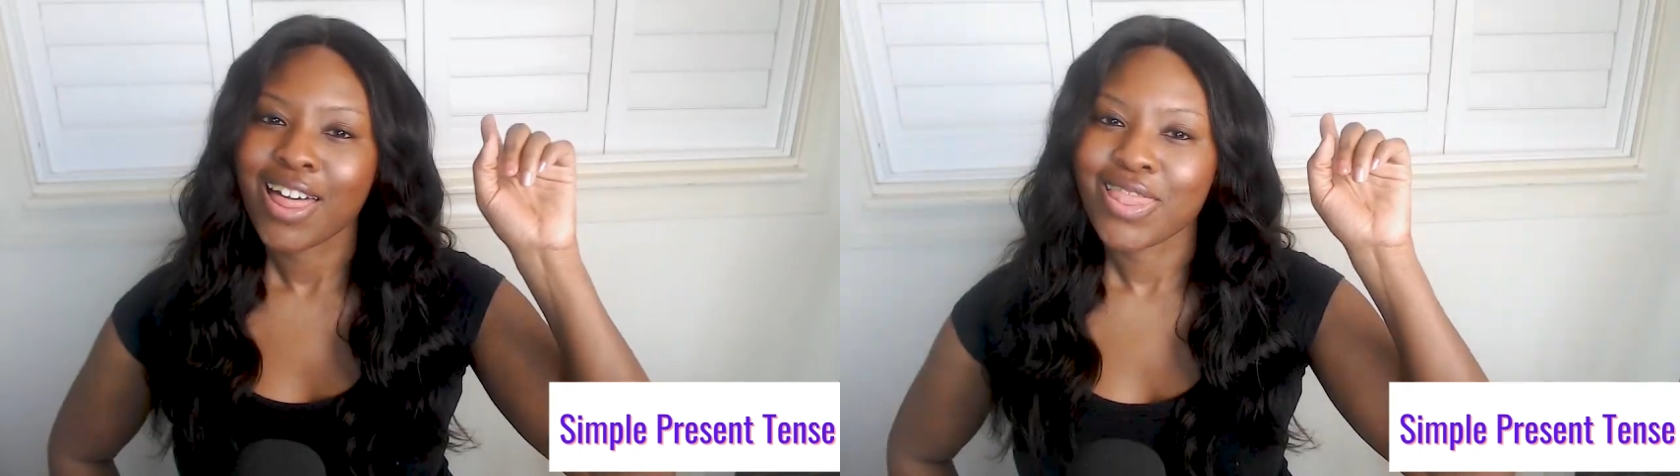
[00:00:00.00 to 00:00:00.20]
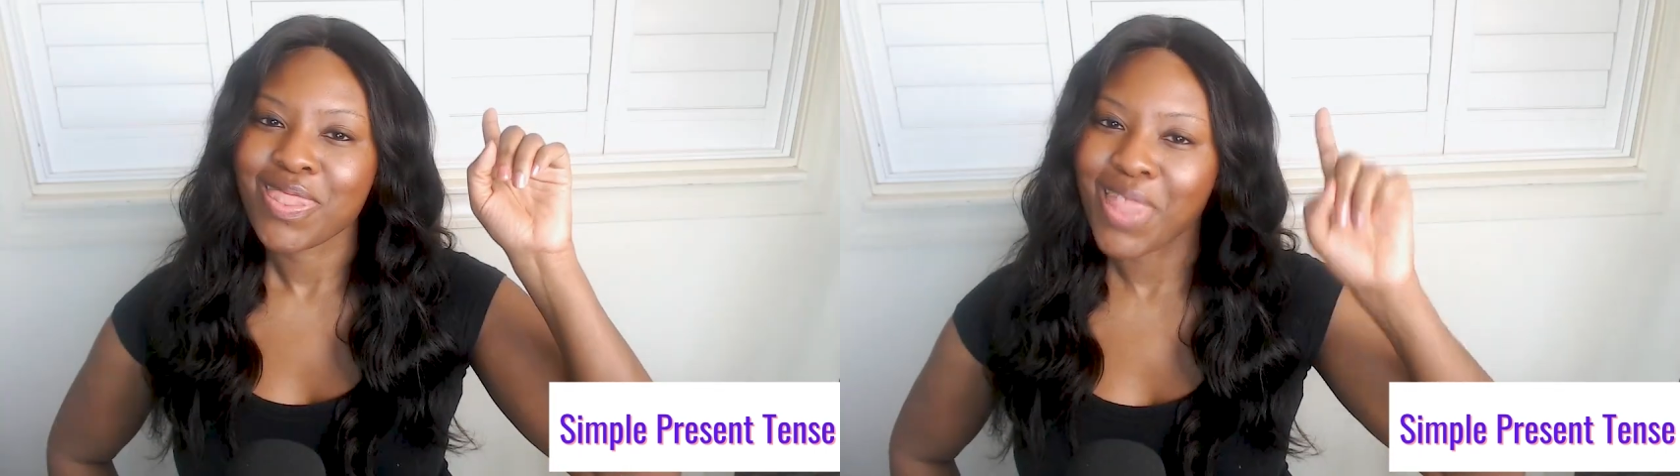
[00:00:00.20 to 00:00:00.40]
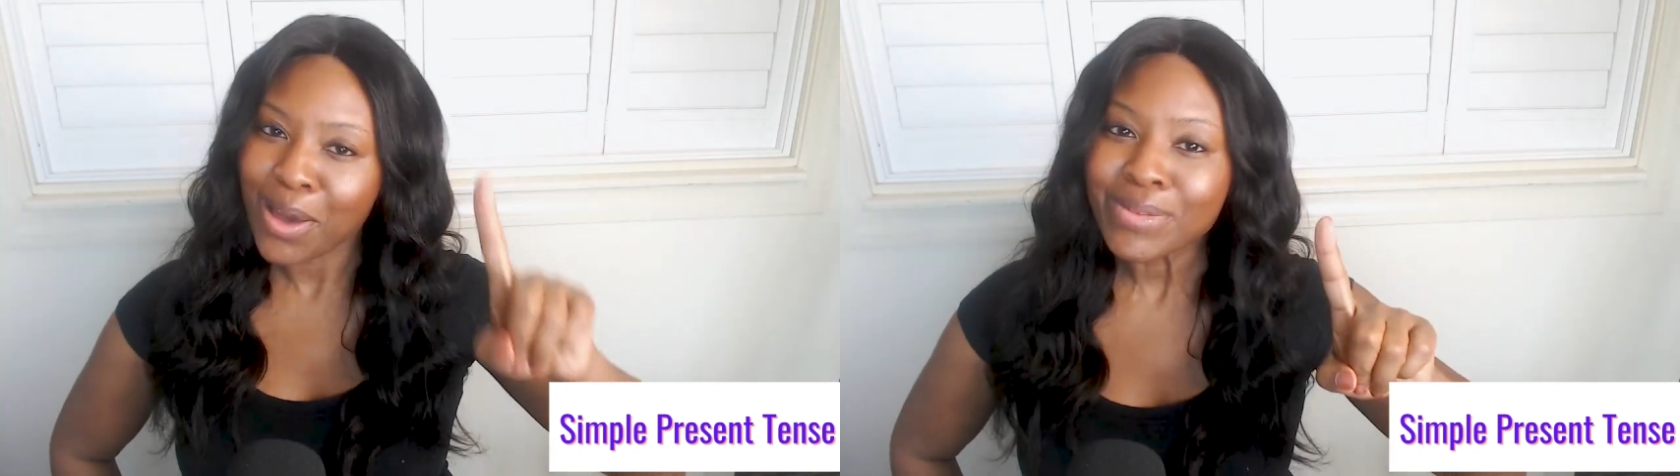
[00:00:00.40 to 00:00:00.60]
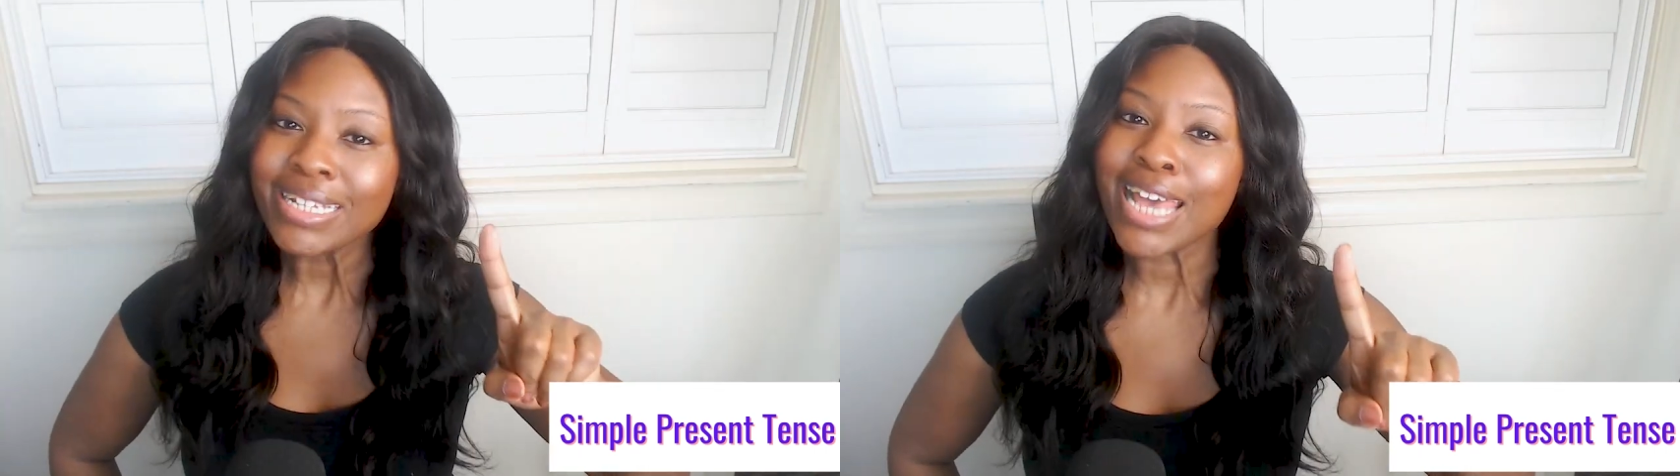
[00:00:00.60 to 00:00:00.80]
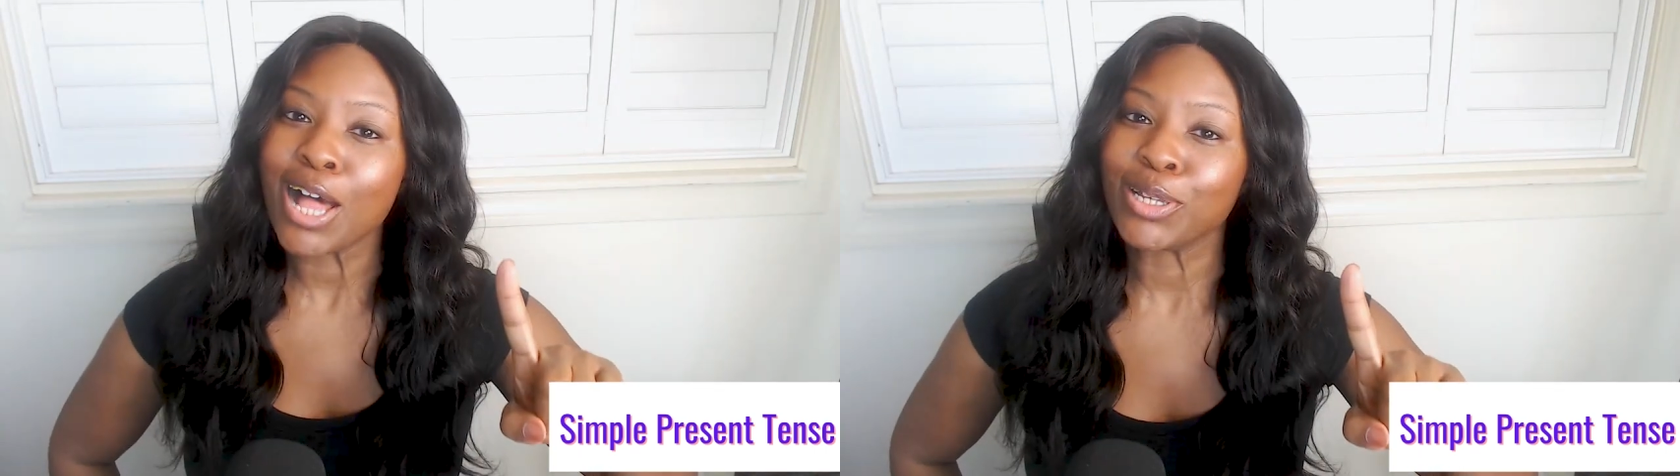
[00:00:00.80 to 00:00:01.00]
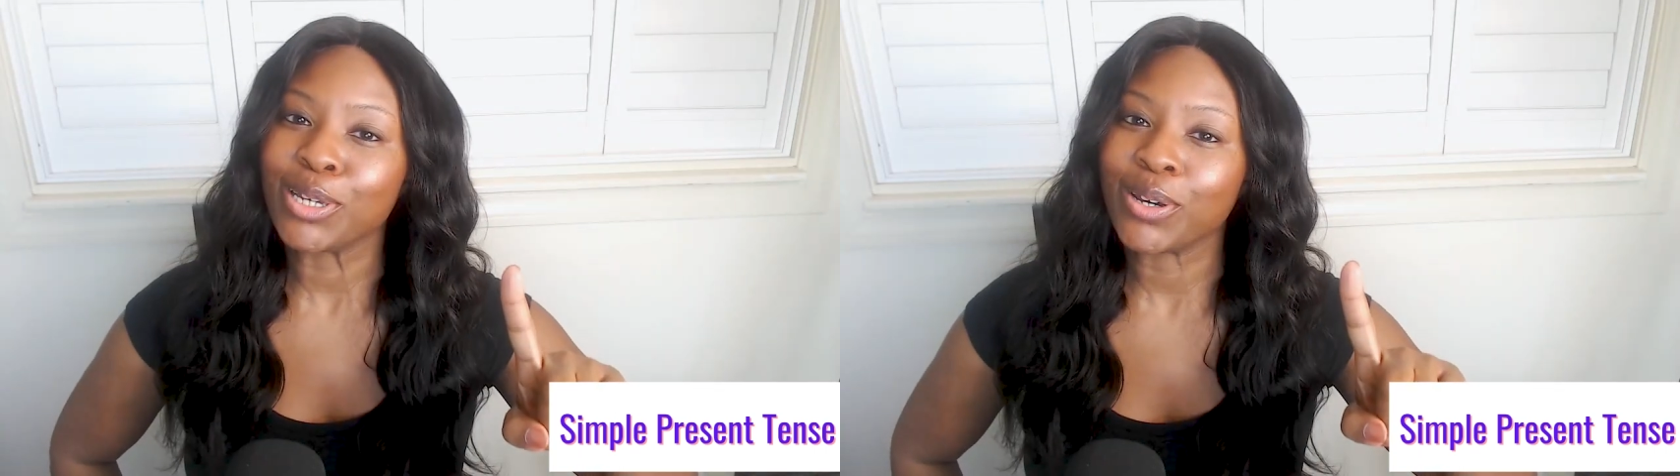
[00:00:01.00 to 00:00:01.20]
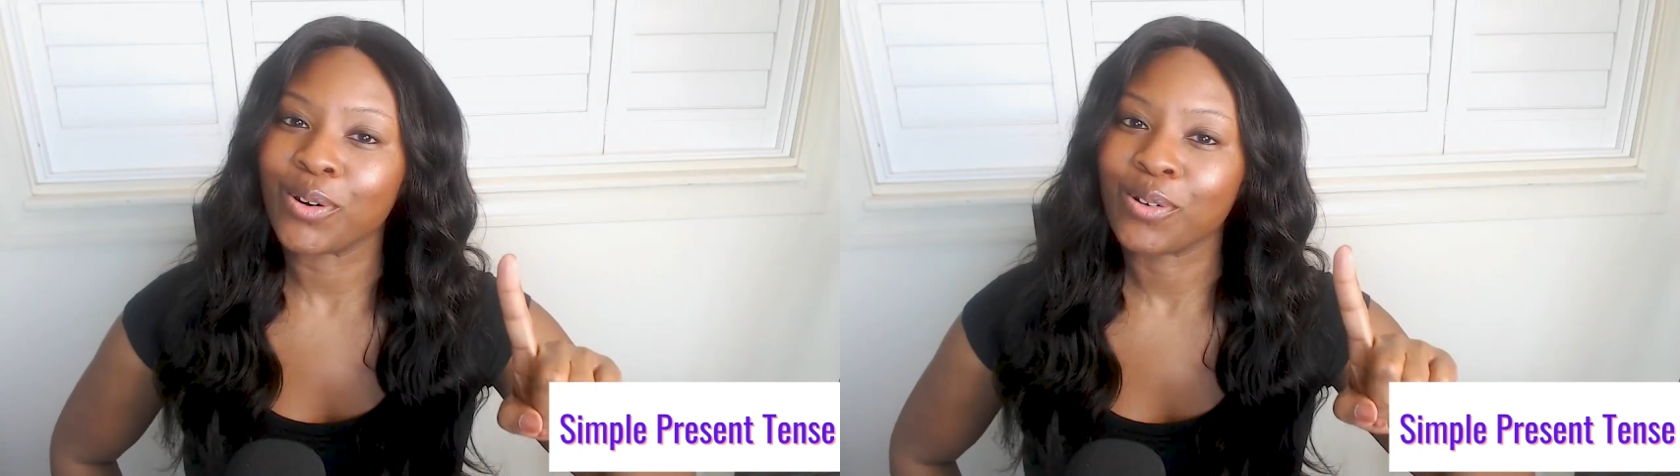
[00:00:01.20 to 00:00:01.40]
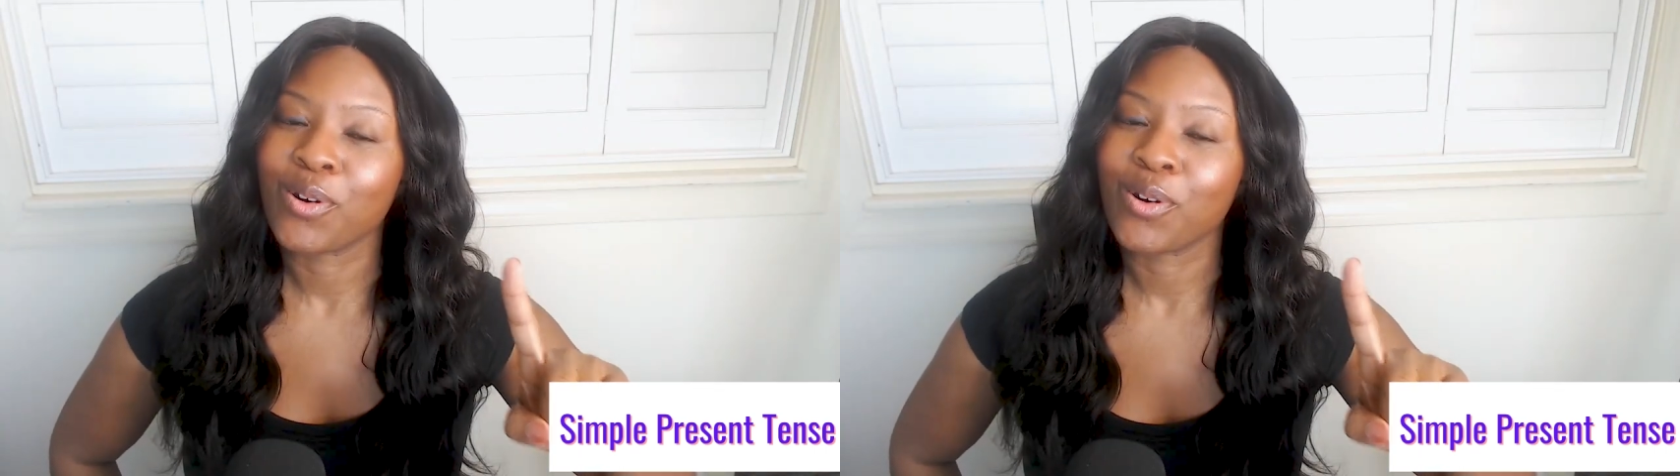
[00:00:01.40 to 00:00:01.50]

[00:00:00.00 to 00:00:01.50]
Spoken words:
let me tell you